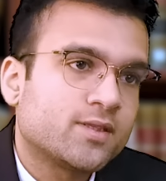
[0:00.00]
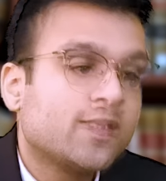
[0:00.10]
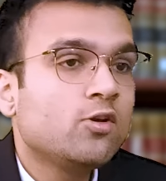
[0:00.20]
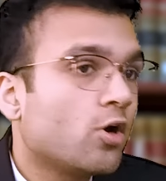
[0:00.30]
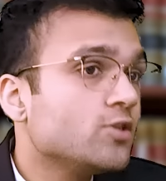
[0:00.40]

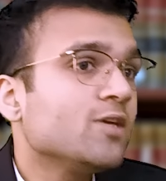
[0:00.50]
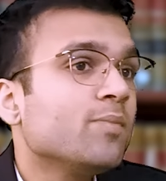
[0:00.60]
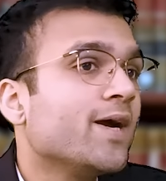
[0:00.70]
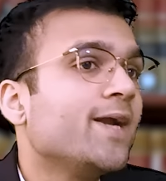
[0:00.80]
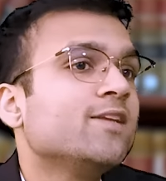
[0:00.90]
And the
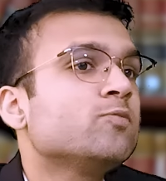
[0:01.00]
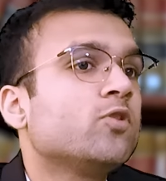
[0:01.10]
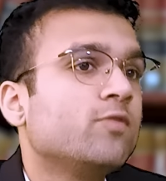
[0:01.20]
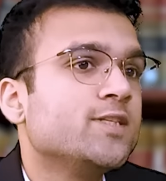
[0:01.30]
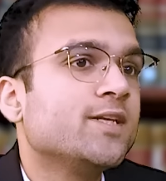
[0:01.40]
logic behind this
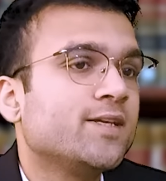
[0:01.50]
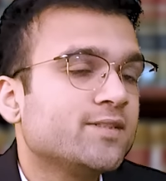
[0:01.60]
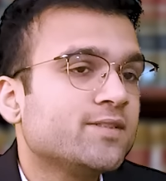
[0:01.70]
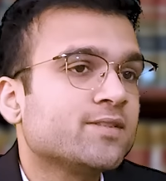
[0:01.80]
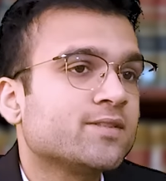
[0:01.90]
provision
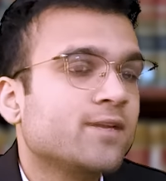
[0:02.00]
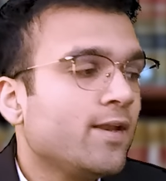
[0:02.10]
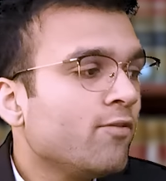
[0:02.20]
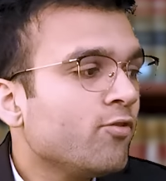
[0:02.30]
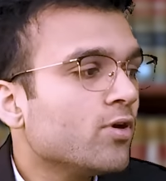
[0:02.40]
is
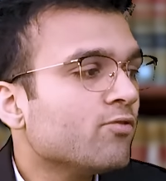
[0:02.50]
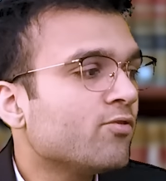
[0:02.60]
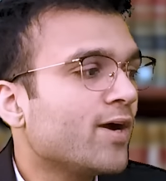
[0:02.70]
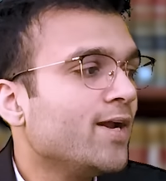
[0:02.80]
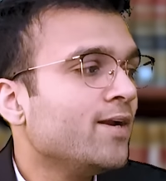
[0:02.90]
that if you have
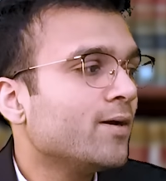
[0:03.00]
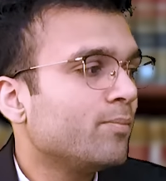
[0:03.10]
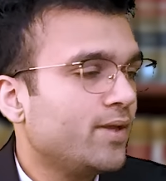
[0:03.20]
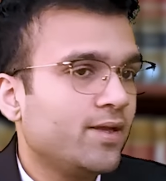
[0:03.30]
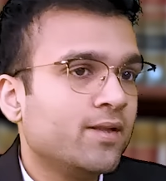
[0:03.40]
filed
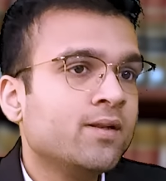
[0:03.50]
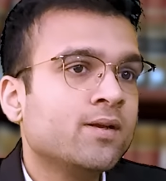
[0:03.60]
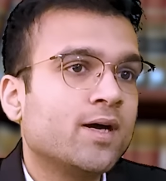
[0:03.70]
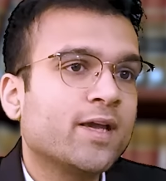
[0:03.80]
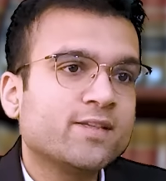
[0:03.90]
appeal
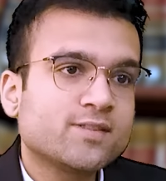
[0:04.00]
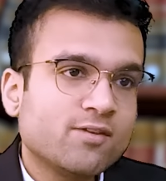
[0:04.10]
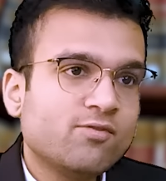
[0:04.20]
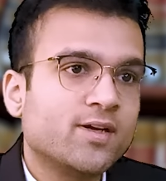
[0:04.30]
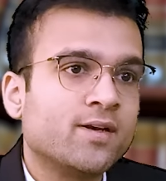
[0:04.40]
against
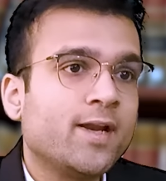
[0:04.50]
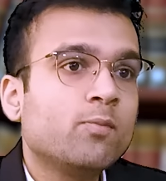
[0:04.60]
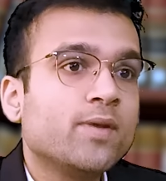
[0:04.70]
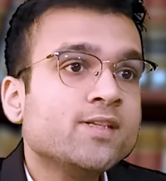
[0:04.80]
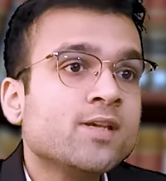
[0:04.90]
someone,
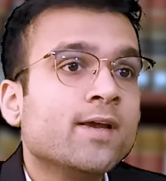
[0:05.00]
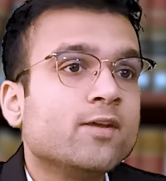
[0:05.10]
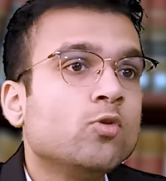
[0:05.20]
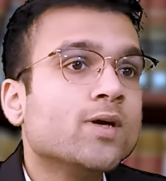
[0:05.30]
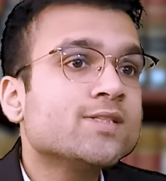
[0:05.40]
it means
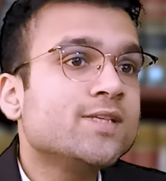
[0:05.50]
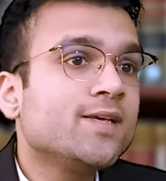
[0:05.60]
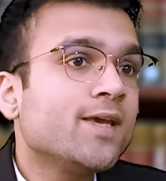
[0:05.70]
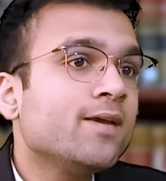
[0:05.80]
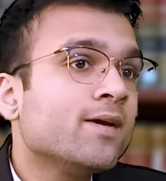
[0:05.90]
you are
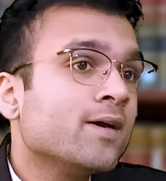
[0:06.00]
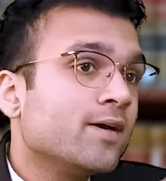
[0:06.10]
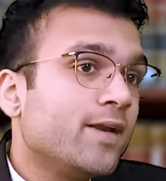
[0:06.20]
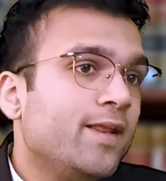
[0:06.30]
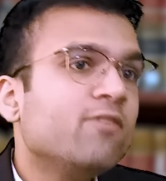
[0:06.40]
seeking
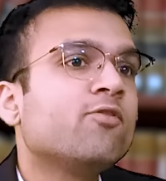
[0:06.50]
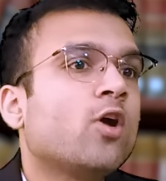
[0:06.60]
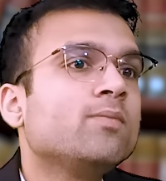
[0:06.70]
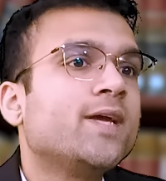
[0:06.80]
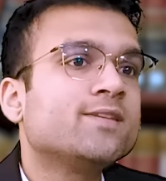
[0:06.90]
relief
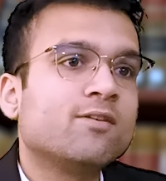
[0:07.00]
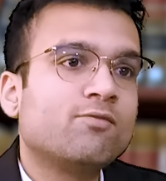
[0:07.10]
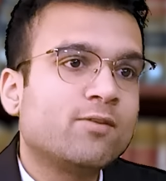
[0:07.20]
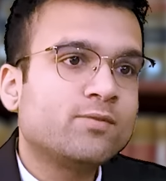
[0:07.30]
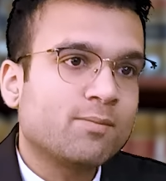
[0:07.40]
from that
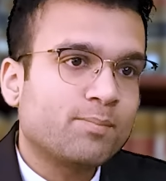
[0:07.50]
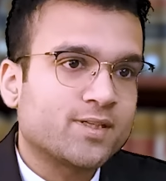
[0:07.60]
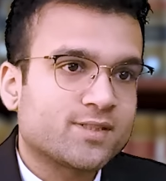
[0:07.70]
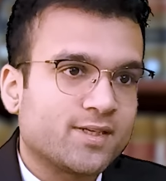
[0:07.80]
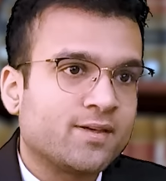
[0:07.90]
some
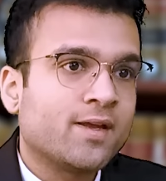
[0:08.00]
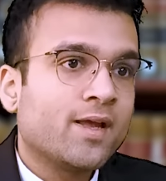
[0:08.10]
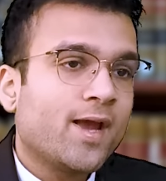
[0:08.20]
person.